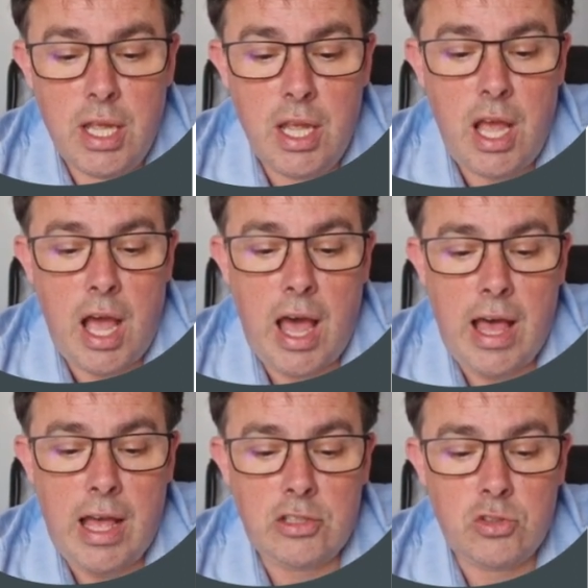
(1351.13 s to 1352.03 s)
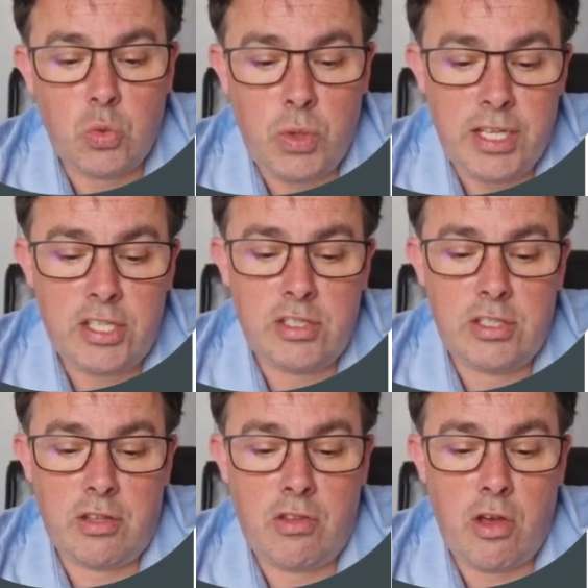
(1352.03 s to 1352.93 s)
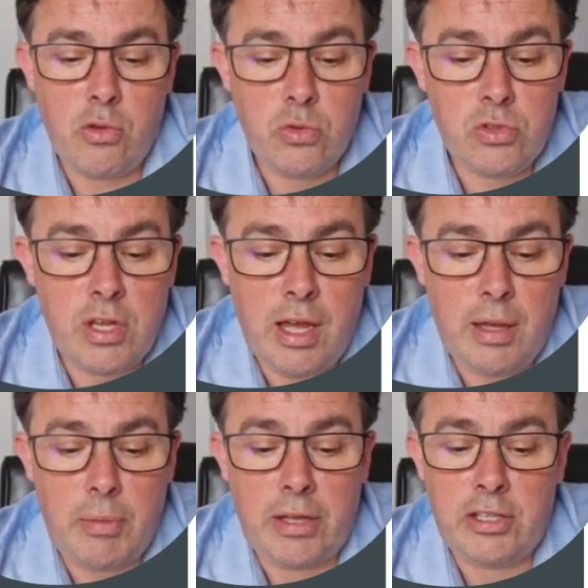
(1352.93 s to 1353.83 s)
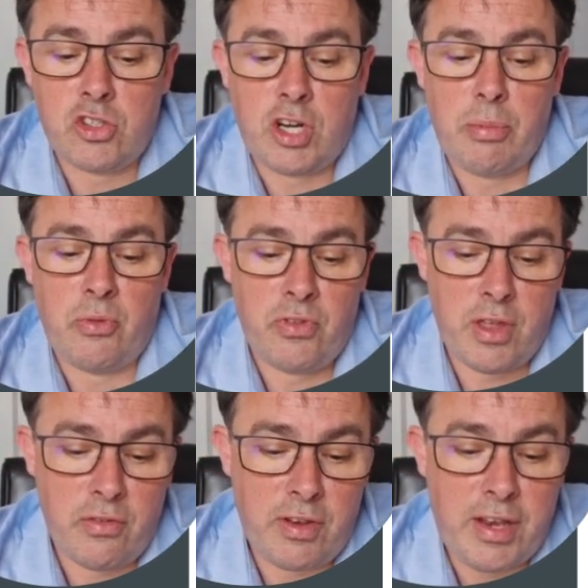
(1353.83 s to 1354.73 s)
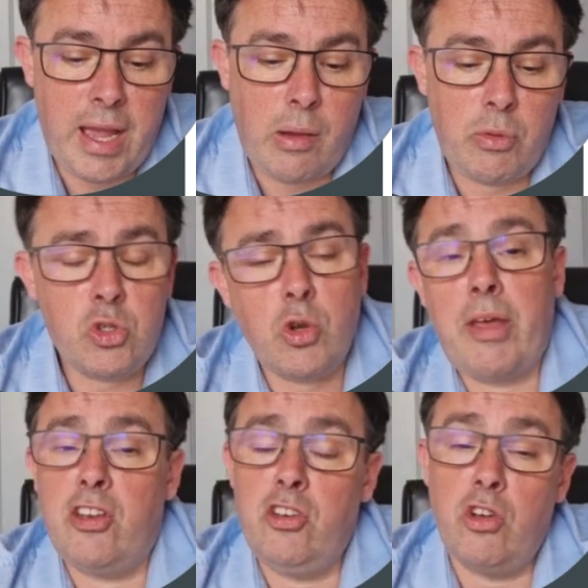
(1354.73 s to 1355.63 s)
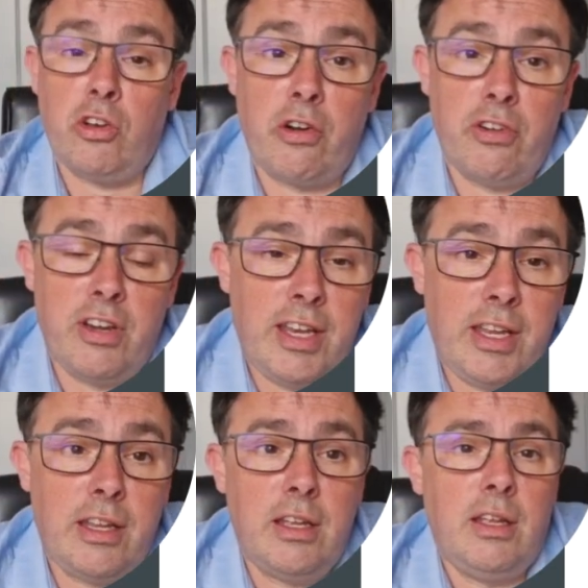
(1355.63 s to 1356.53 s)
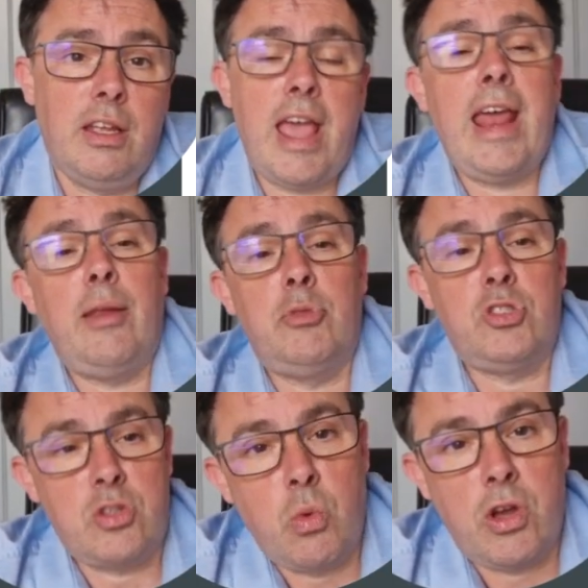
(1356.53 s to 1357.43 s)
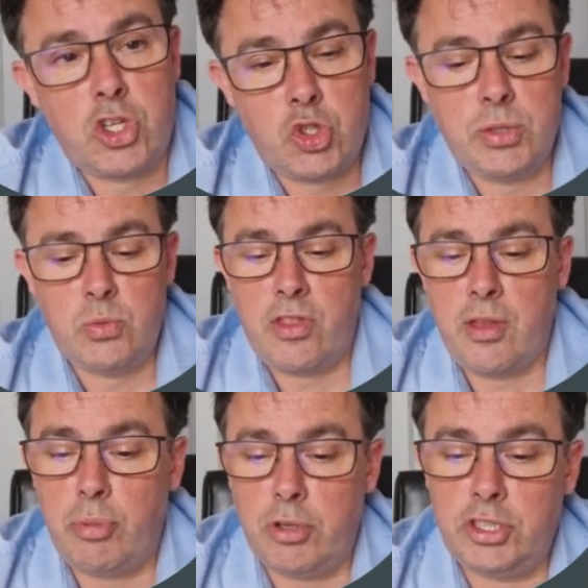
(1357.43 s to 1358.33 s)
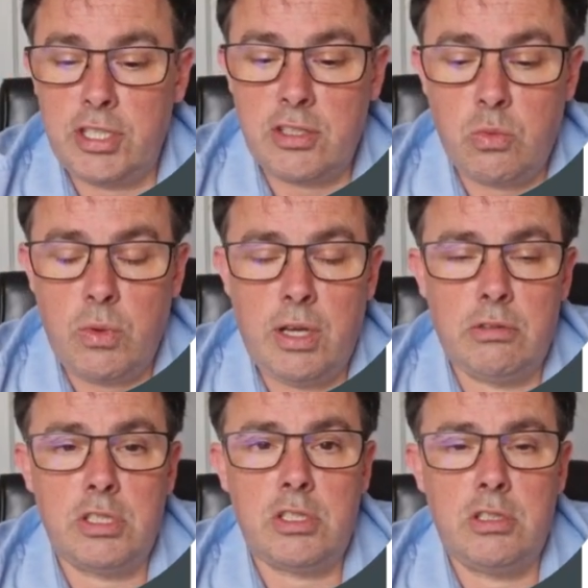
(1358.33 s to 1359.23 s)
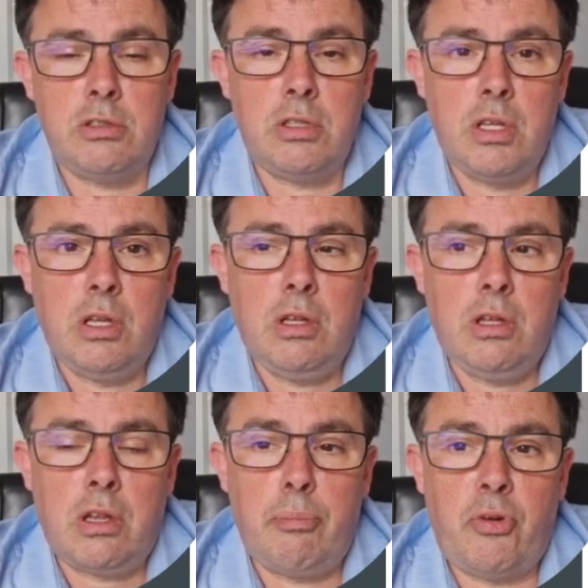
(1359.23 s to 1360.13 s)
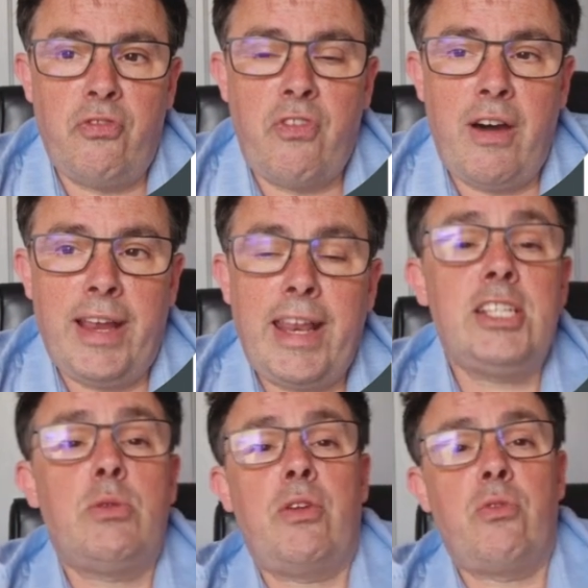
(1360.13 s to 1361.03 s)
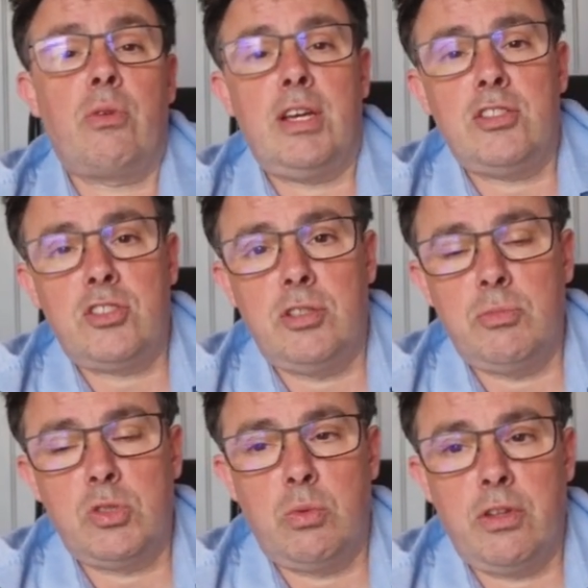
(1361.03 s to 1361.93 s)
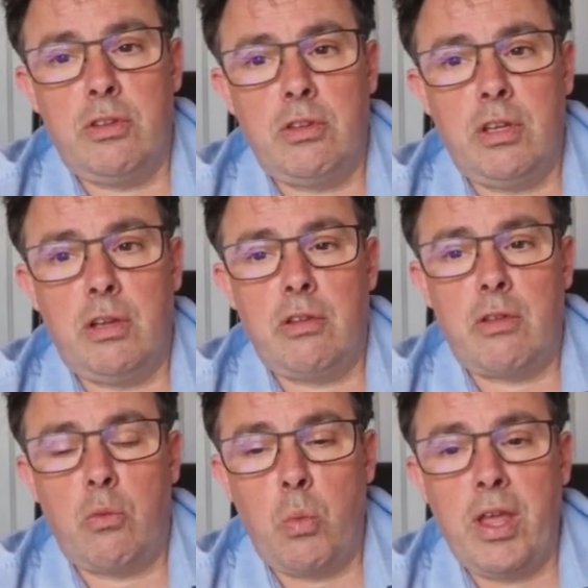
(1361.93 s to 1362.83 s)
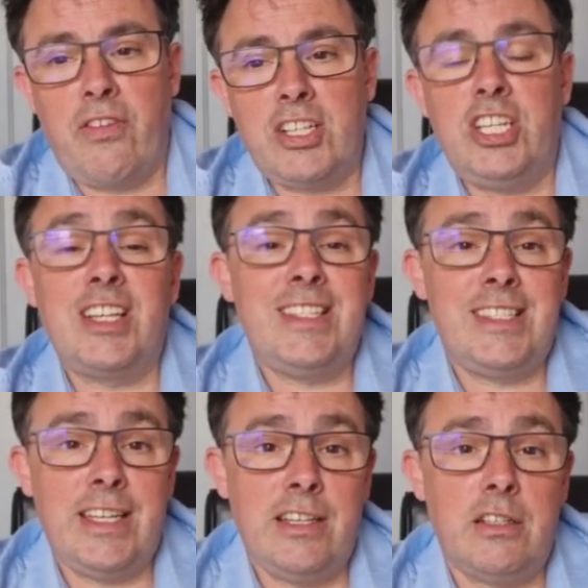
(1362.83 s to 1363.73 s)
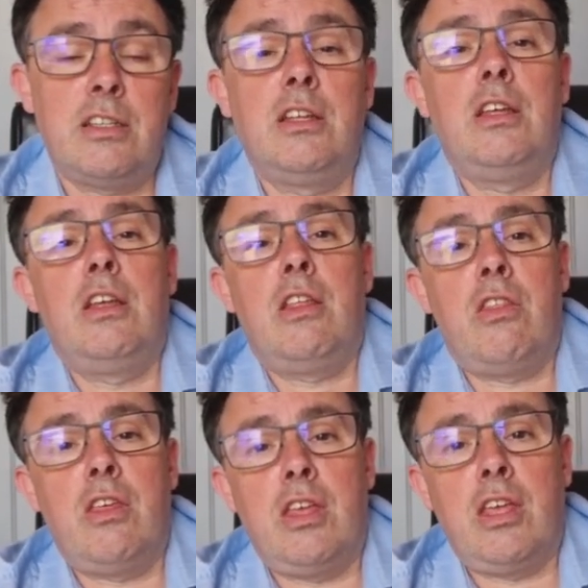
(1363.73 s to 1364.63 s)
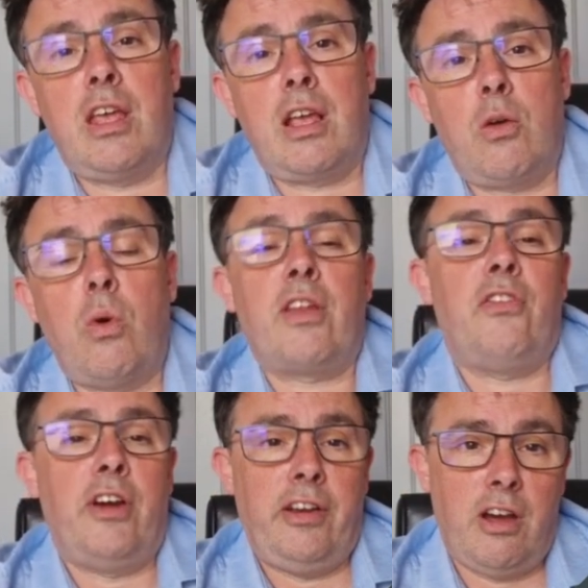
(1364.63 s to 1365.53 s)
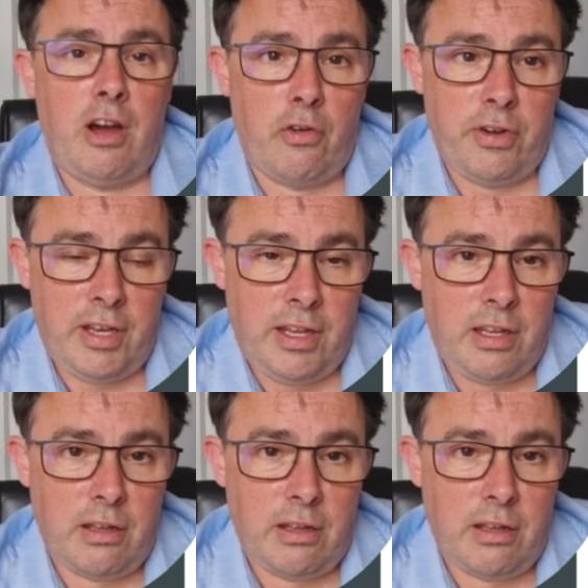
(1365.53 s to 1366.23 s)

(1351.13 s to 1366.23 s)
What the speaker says: and we list those and describe them further down. We talk about the non-R&D elements, the work streams within the project as well, just to provide HM Review and Customs with, that we have actually considered the qualifying R&D